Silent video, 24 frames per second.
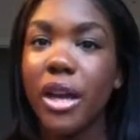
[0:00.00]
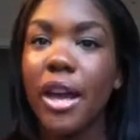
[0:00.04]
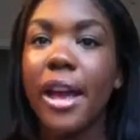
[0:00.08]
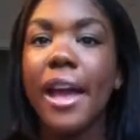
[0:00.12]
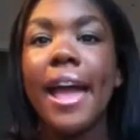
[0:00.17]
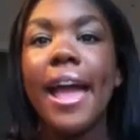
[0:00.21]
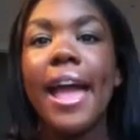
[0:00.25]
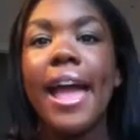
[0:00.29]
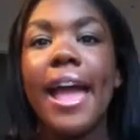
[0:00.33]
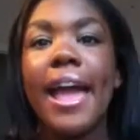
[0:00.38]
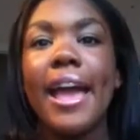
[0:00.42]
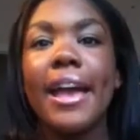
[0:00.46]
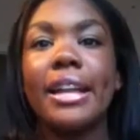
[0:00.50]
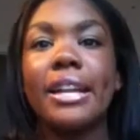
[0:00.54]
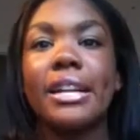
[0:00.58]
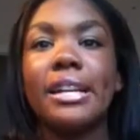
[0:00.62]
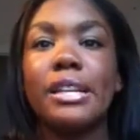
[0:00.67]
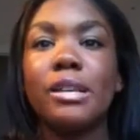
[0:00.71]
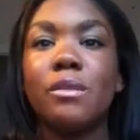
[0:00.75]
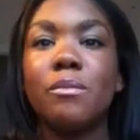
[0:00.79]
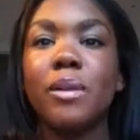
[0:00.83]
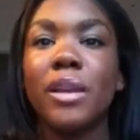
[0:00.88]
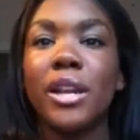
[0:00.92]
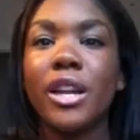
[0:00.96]
And
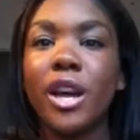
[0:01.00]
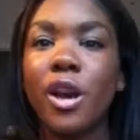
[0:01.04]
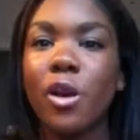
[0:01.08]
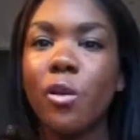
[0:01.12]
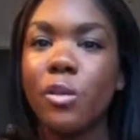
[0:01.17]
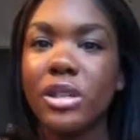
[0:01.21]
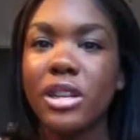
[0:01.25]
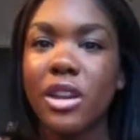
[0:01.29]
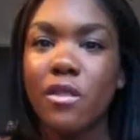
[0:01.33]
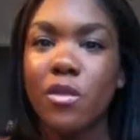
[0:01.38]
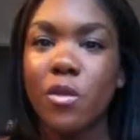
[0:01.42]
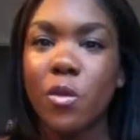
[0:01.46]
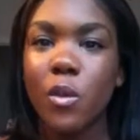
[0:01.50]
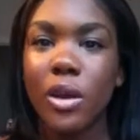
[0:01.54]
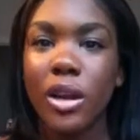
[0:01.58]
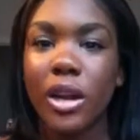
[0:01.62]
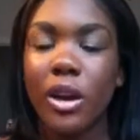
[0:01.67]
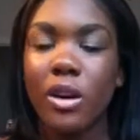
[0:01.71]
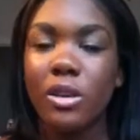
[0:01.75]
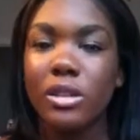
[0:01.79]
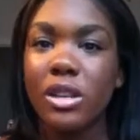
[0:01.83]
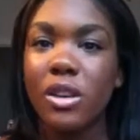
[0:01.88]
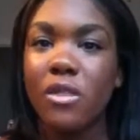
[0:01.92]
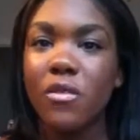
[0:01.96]
depending on whichever one goes
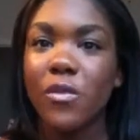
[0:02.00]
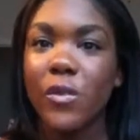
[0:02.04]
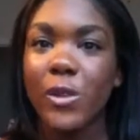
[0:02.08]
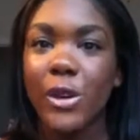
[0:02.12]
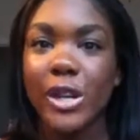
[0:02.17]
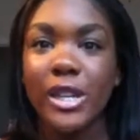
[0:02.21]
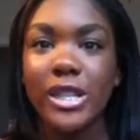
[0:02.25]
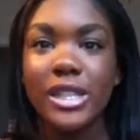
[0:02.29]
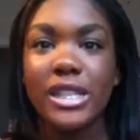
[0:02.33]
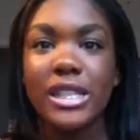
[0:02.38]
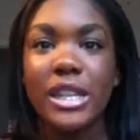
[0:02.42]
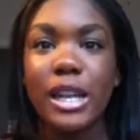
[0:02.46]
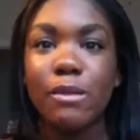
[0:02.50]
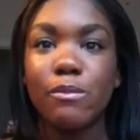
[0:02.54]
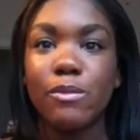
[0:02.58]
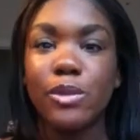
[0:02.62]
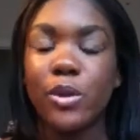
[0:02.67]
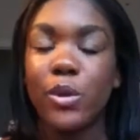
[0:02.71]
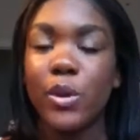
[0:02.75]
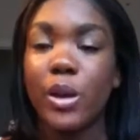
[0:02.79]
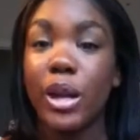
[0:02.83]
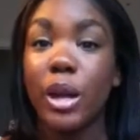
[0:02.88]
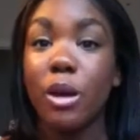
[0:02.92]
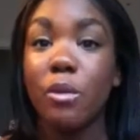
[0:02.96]
up first, I'm doing a
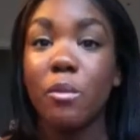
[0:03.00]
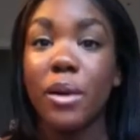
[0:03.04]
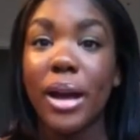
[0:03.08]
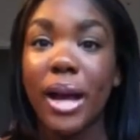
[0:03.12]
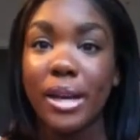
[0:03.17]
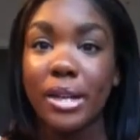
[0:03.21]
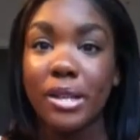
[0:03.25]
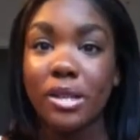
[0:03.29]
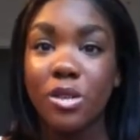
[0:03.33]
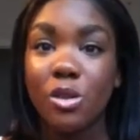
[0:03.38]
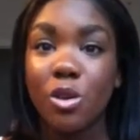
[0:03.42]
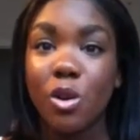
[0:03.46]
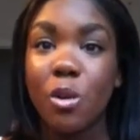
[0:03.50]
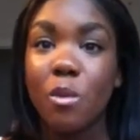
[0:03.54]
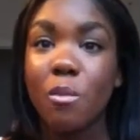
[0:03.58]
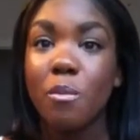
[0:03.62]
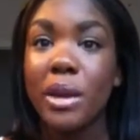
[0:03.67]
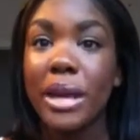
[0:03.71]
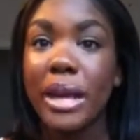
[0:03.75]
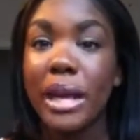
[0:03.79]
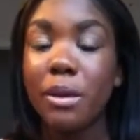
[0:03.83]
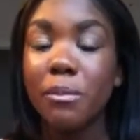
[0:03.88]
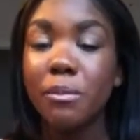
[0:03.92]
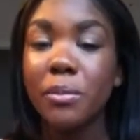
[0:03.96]
back to school makeup
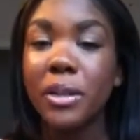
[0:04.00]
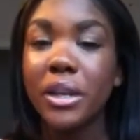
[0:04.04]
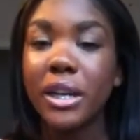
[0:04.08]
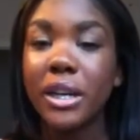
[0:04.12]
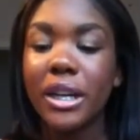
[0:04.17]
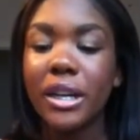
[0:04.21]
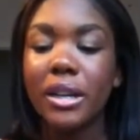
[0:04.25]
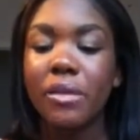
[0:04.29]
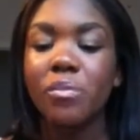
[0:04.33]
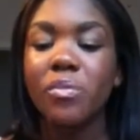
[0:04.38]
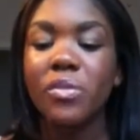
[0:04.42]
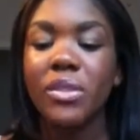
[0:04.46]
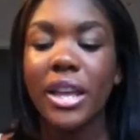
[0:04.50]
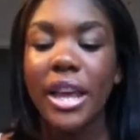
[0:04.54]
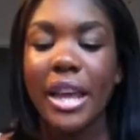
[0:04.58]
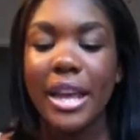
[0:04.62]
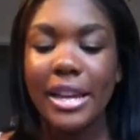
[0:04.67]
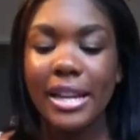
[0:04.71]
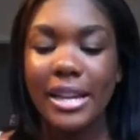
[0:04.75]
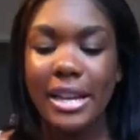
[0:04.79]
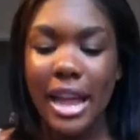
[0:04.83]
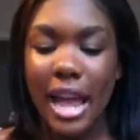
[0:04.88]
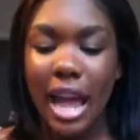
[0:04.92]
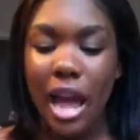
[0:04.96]
look. And
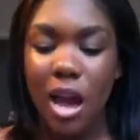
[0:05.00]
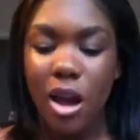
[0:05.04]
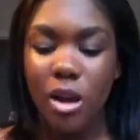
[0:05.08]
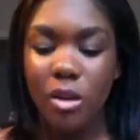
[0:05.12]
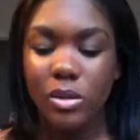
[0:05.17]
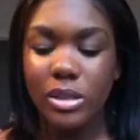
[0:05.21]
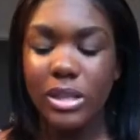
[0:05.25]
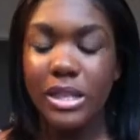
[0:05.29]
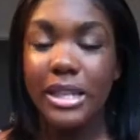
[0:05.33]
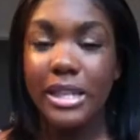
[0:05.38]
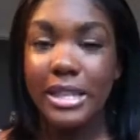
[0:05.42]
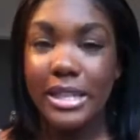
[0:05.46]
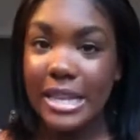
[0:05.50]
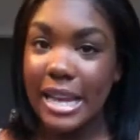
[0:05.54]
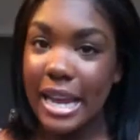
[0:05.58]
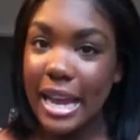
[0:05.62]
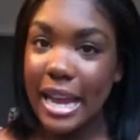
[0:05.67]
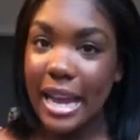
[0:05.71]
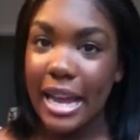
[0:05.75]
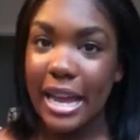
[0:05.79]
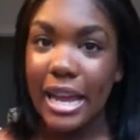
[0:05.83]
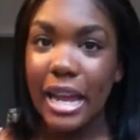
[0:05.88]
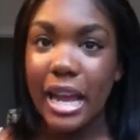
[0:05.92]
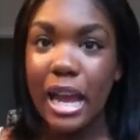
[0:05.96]
now, today,
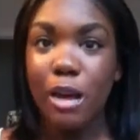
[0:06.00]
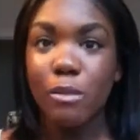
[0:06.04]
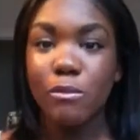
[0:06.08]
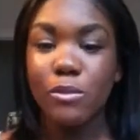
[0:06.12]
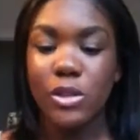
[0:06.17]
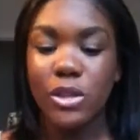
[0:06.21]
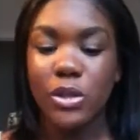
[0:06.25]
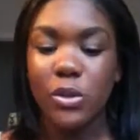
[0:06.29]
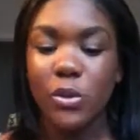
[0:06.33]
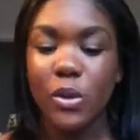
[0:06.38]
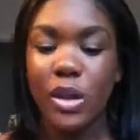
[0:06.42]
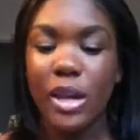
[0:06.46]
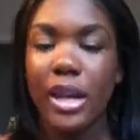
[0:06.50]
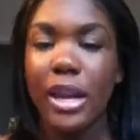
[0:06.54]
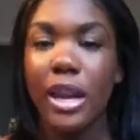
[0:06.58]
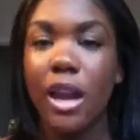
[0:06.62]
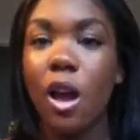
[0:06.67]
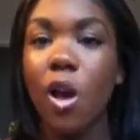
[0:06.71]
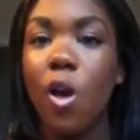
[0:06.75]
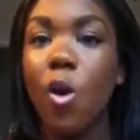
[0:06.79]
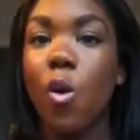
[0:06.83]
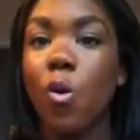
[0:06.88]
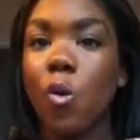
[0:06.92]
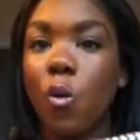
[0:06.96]
I'm doing
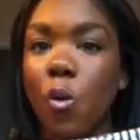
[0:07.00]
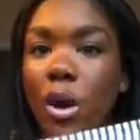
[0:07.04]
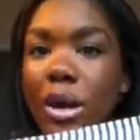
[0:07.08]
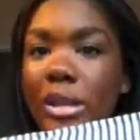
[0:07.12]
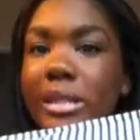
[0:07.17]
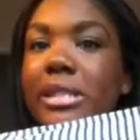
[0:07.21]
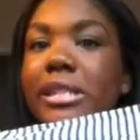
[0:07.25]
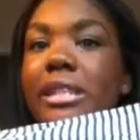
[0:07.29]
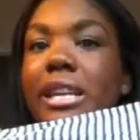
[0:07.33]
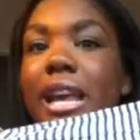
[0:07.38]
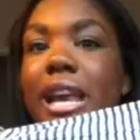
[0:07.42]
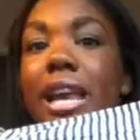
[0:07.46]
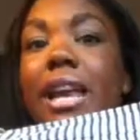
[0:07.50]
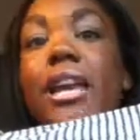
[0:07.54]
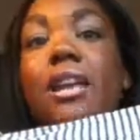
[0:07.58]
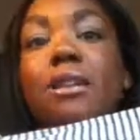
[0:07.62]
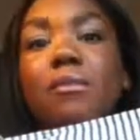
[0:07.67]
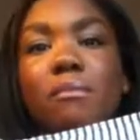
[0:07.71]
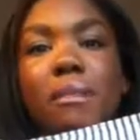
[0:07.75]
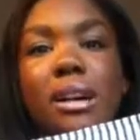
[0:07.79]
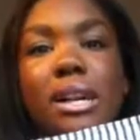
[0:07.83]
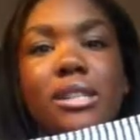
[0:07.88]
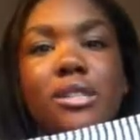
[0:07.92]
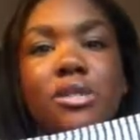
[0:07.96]
what's in my
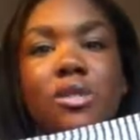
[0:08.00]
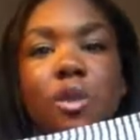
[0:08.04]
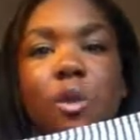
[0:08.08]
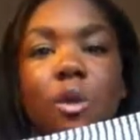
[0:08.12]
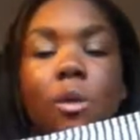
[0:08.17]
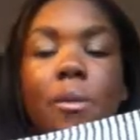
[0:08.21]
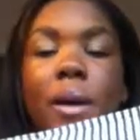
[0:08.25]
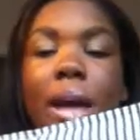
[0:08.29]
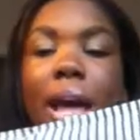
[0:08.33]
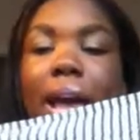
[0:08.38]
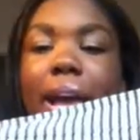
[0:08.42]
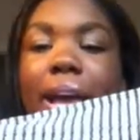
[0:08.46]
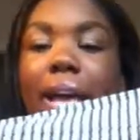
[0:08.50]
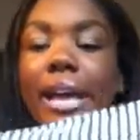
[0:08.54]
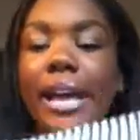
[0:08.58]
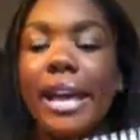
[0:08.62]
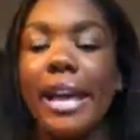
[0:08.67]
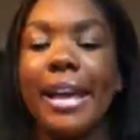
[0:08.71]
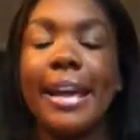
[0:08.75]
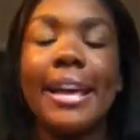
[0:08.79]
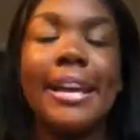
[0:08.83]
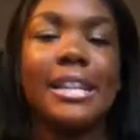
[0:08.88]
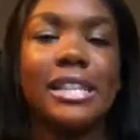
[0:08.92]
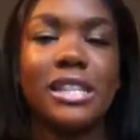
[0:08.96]
school bag and
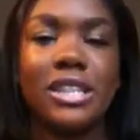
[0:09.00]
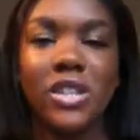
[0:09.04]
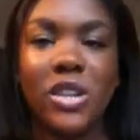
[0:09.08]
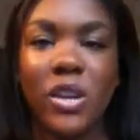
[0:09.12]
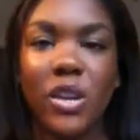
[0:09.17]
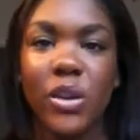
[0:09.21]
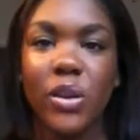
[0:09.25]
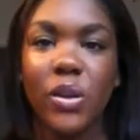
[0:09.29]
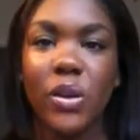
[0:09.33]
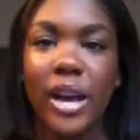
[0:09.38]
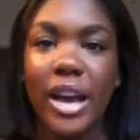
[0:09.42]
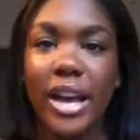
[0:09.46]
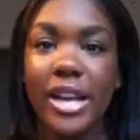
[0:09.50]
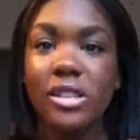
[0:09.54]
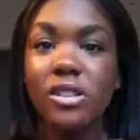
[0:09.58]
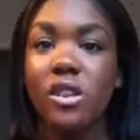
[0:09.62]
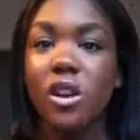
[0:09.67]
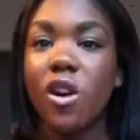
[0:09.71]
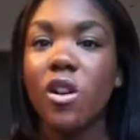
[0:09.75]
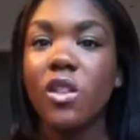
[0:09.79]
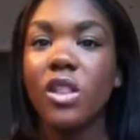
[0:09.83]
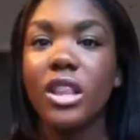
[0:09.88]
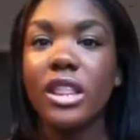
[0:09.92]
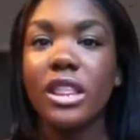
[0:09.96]
showing you guys all the
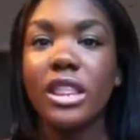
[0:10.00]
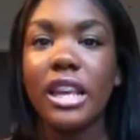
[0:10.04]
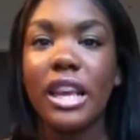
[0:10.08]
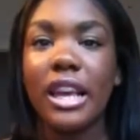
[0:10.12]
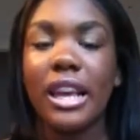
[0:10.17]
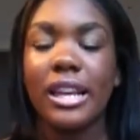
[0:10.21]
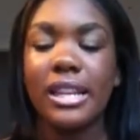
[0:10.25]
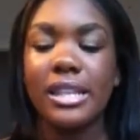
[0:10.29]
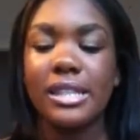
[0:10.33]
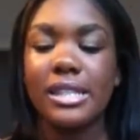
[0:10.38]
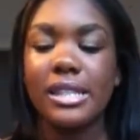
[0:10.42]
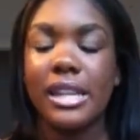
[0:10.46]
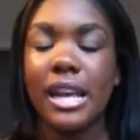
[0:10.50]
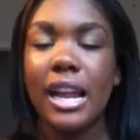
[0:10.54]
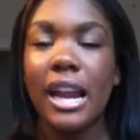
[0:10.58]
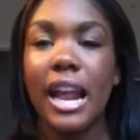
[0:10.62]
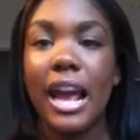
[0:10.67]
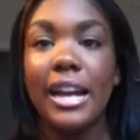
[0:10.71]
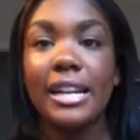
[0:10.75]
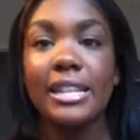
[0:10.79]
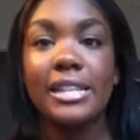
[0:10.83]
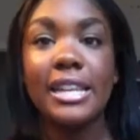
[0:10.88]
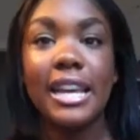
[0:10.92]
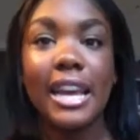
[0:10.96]
things that I
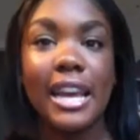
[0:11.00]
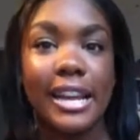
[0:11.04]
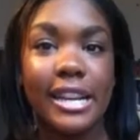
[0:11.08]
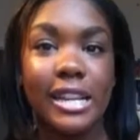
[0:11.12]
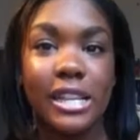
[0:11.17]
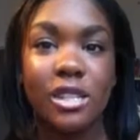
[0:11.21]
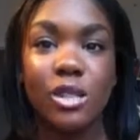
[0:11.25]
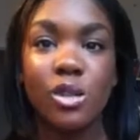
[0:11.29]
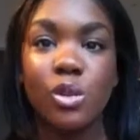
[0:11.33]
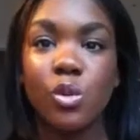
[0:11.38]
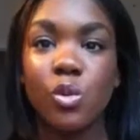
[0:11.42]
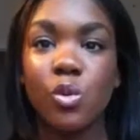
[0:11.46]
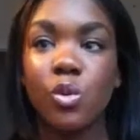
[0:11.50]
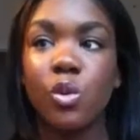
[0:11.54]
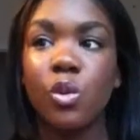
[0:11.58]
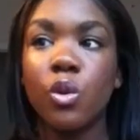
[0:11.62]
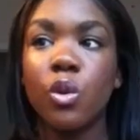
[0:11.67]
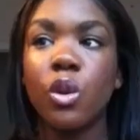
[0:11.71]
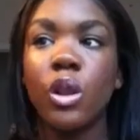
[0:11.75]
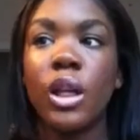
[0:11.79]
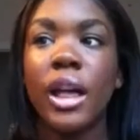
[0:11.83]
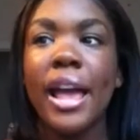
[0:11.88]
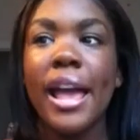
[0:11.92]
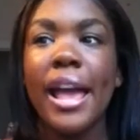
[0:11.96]
take to school
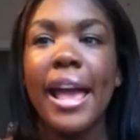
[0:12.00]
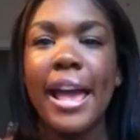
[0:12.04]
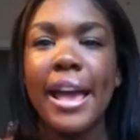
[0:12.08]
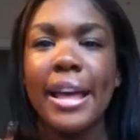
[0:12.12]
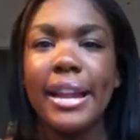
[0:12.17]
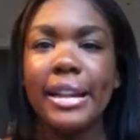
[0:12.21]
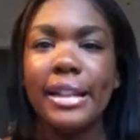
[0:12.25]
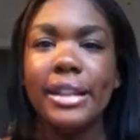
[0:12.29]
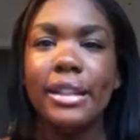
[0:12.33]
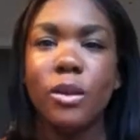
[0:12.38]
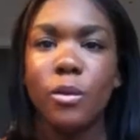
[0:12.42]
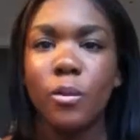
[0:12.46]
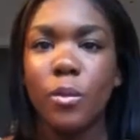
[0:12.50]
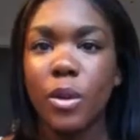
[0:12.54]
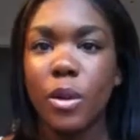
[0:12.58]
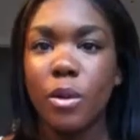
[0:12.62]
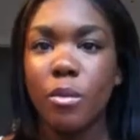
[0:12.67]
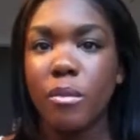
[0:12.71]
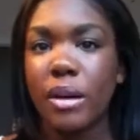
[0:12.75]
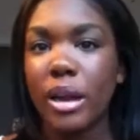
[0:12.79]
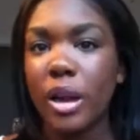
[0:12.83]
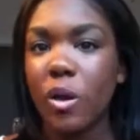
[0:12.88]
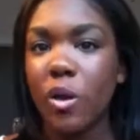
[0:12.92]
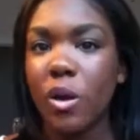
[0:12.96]
and a little bit of my
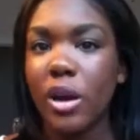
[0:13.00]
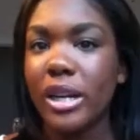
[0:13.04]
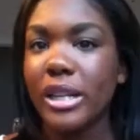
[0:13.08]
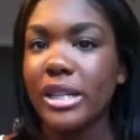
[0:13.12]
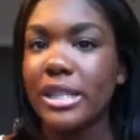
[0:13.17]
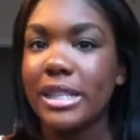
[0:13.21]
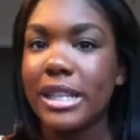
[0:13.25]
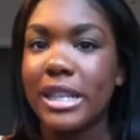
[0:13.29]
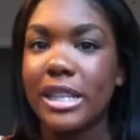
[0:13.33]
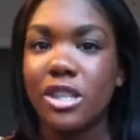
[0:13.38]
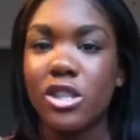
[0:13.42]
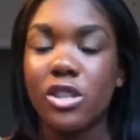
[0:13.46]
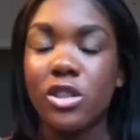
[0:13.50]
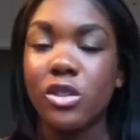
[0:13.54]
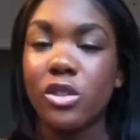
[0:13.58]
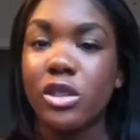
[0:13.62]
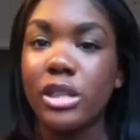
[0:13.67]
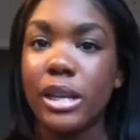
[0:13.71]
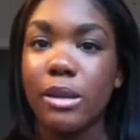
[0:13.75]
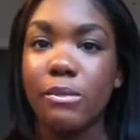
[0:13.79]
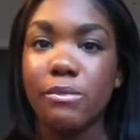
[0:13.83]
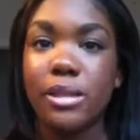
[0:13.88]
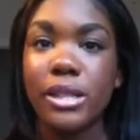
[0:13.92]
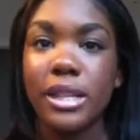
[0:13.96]
organizational tips
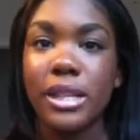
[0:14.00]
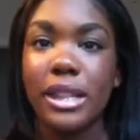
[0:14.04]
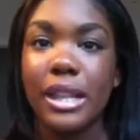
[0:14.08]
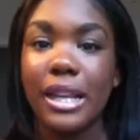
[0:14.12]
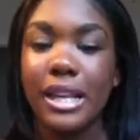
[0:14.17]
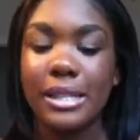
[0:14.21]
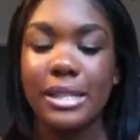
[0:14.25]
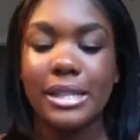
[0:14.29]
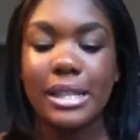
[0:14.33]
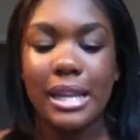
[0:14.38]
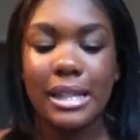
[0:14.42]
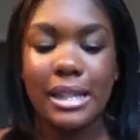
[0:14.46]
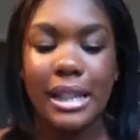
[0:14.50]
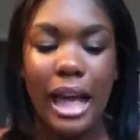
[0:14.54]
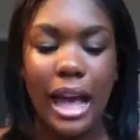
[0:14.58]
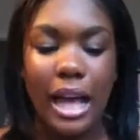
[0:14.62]
and things like that.